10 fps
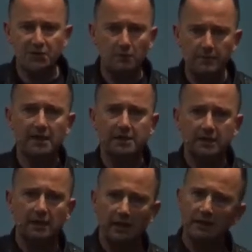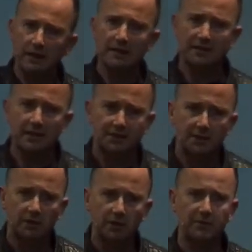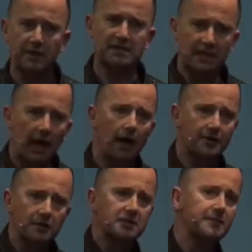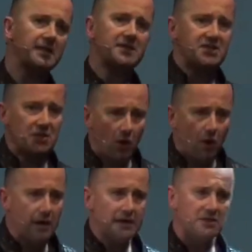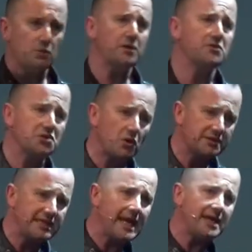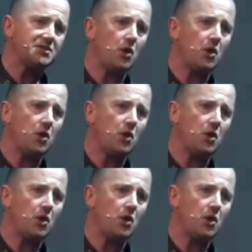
don't mix. Yes, they do. Because God ultimately is the, is the one who's ordained